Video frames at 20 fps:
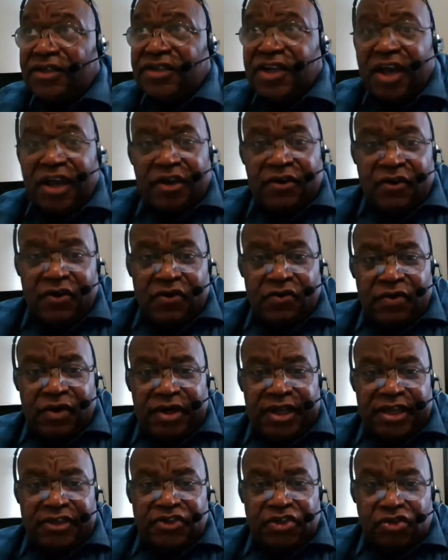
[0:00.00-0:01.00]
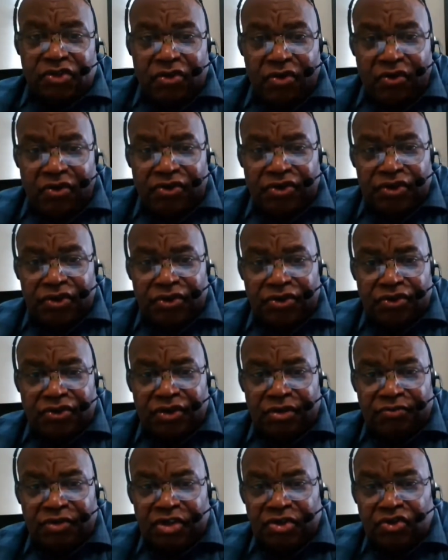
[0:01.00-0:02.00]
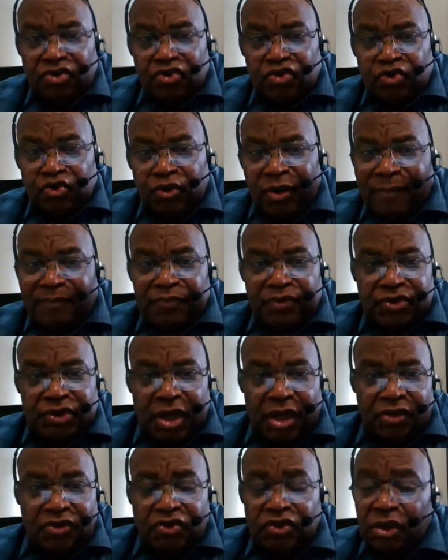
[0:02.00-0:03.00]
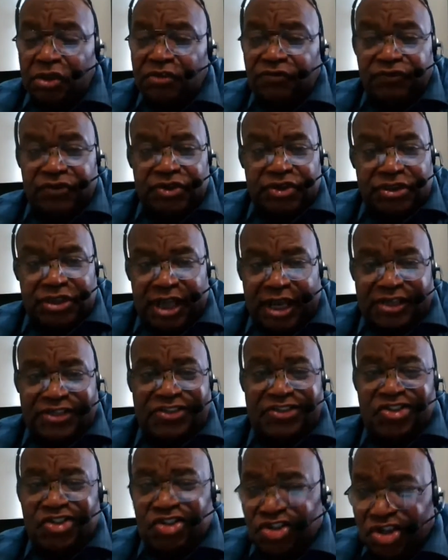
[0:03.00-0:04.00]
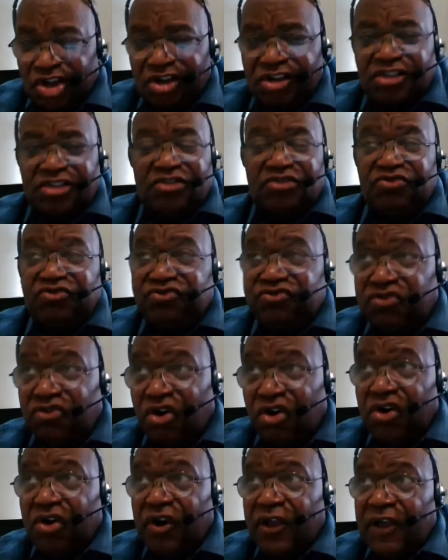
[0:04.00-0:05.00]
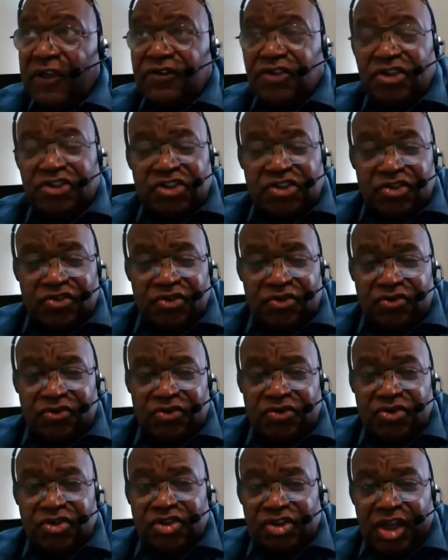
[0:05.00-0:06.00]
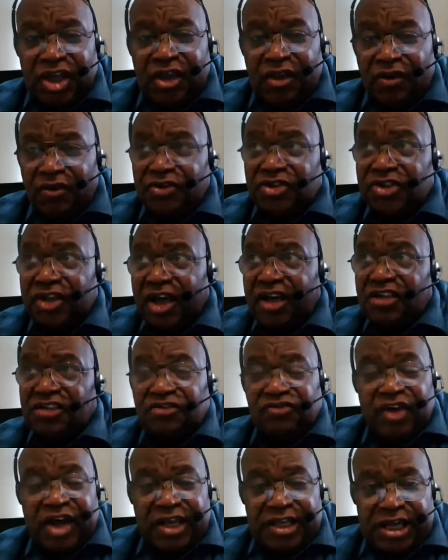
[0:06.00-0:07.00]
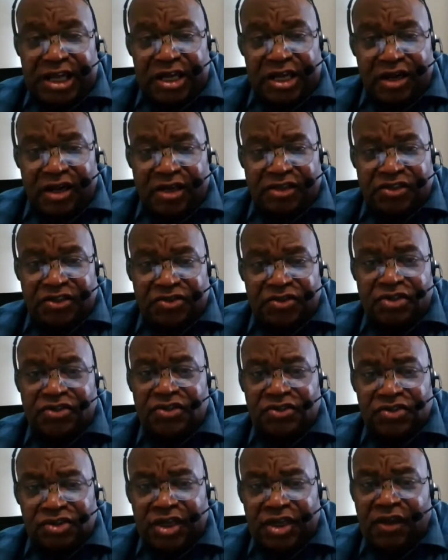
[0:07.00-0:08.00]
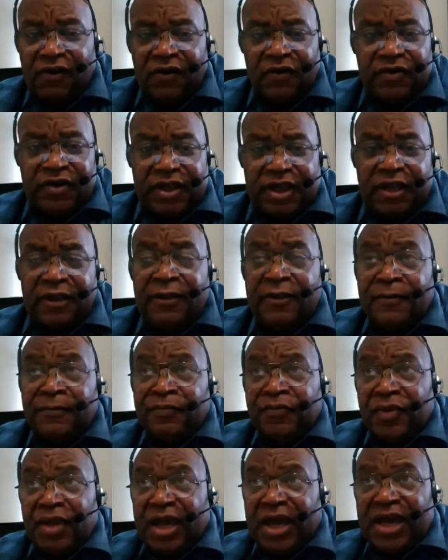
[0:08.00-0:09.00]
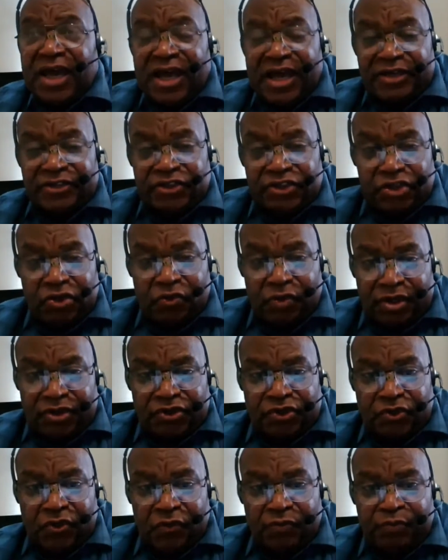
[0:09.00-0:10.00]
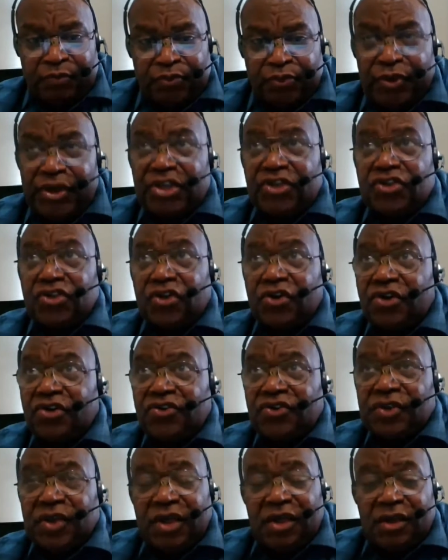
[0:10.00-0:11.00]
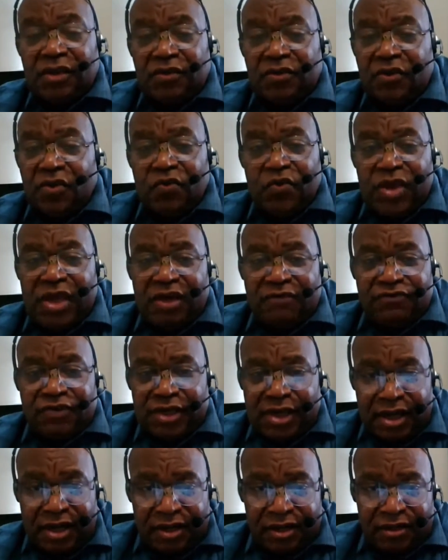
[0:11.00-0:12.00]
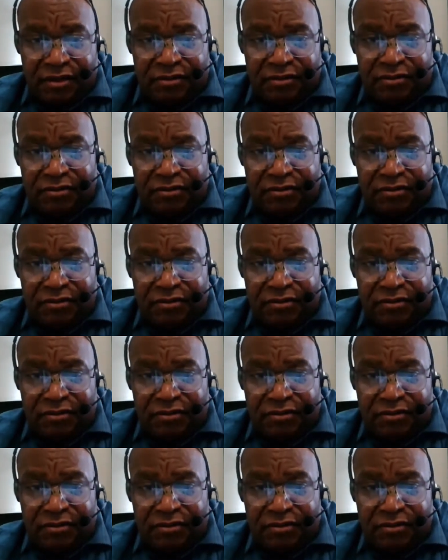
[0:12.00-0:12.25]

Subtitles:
take her on excursions and trips just for sex, just to say, satisfy that lust, just to say, okay, I had so and so. Preachers, we have done it.